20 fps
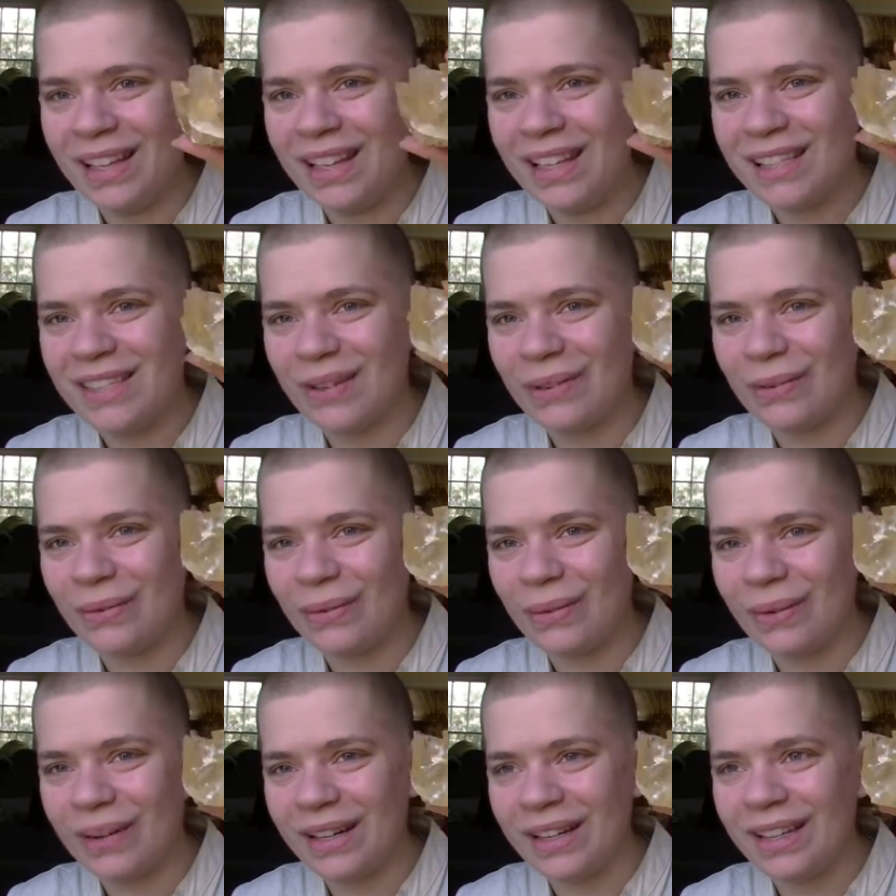It's a
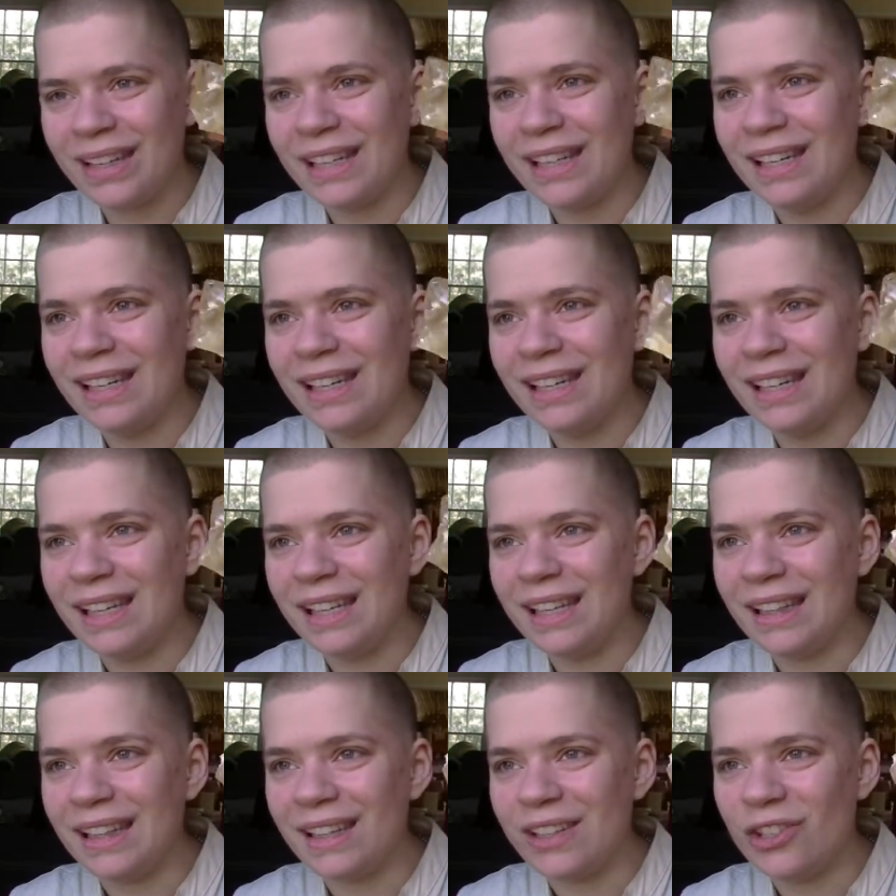really
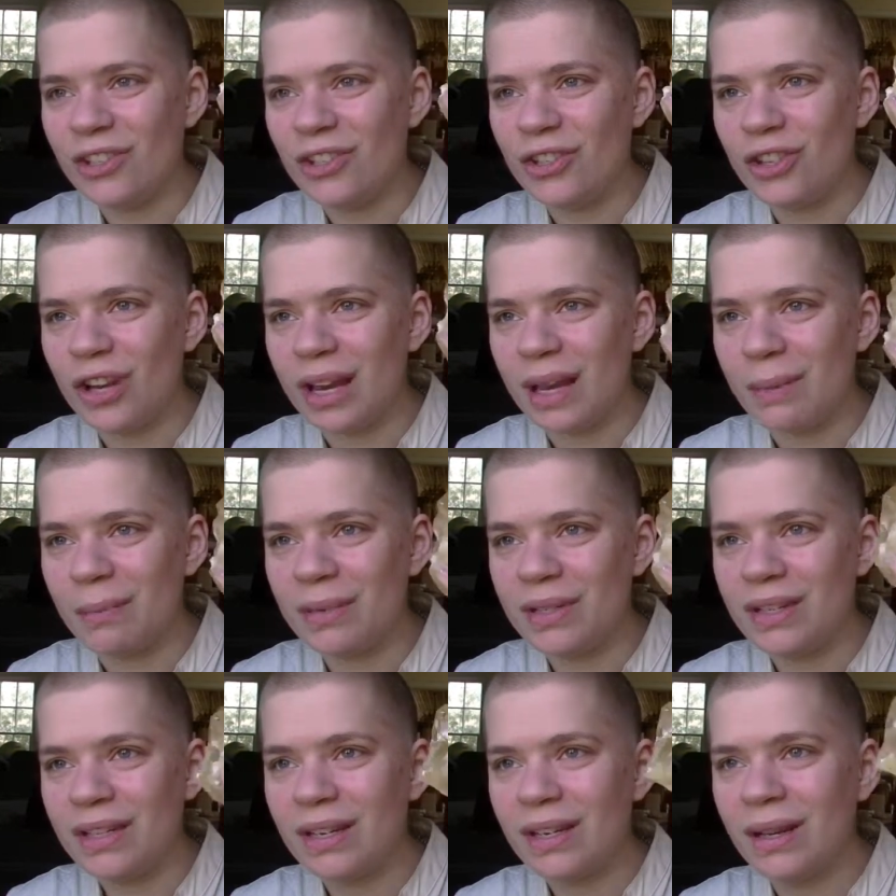neatly
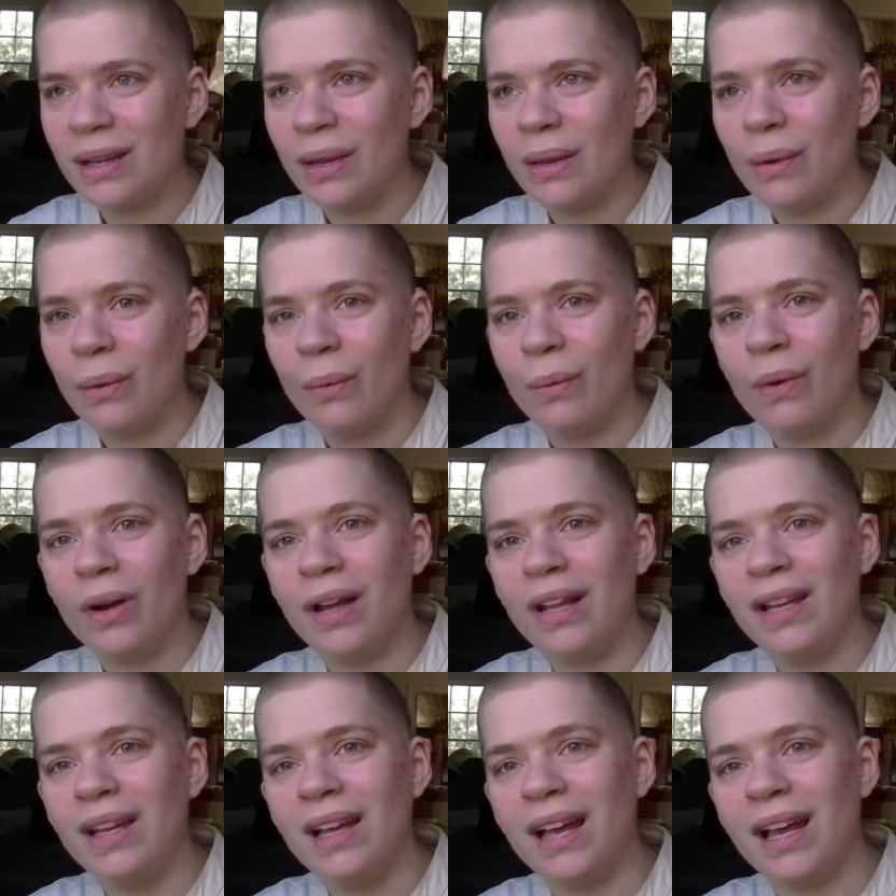shaped
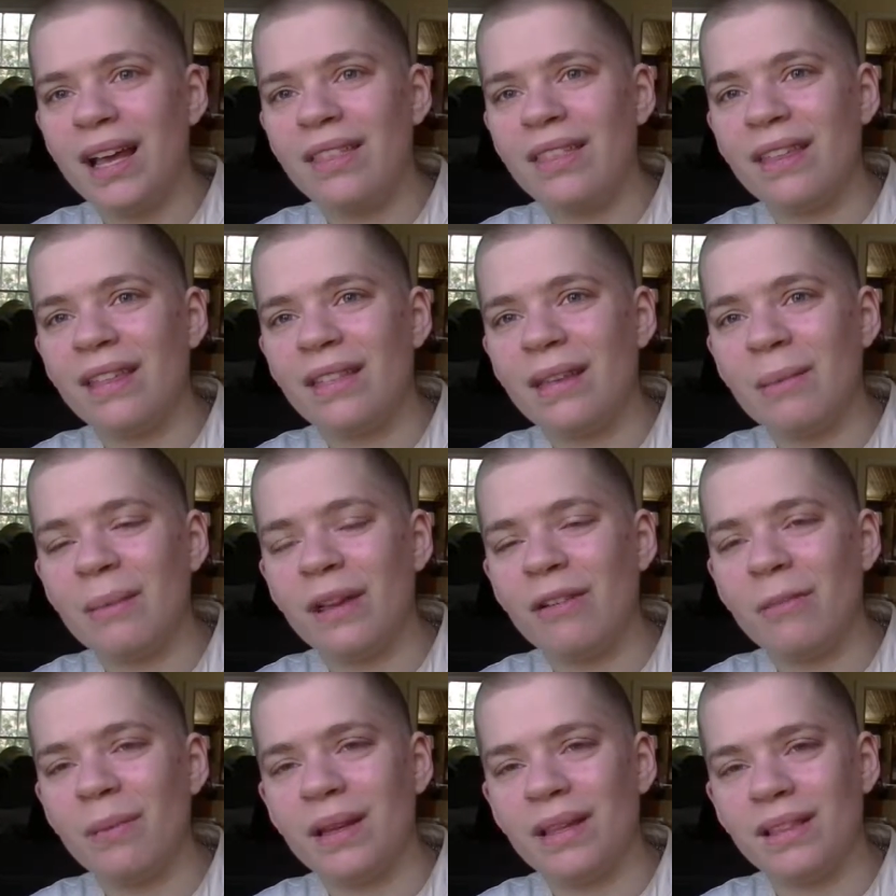one. I think they may
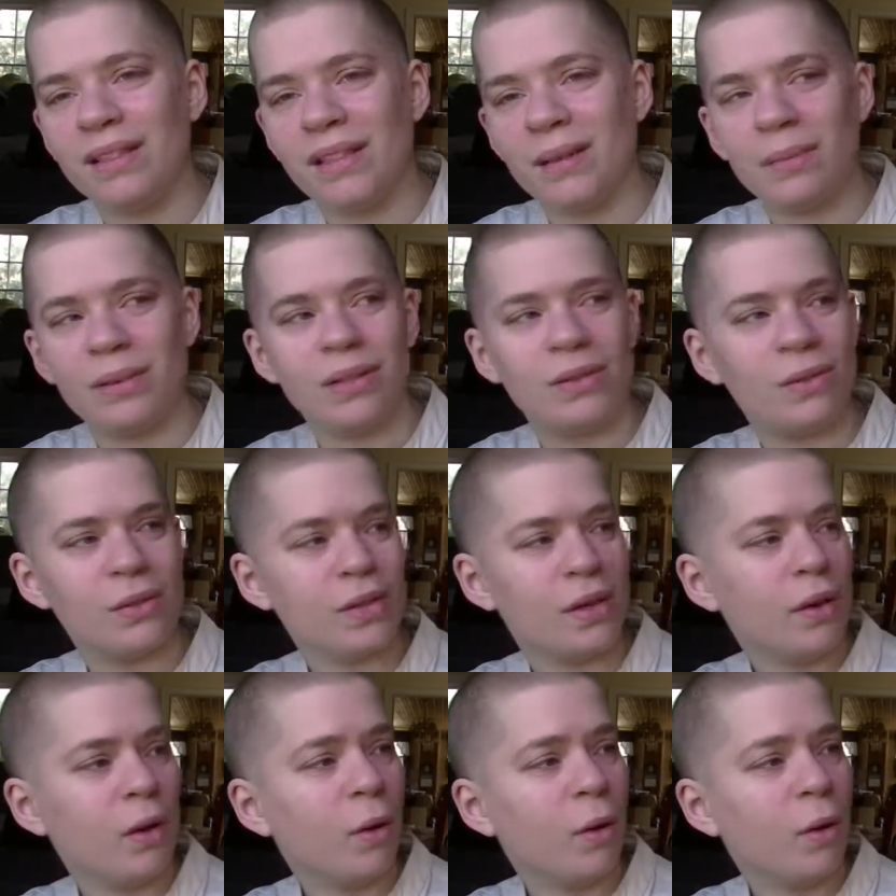have picked this up in Tucson.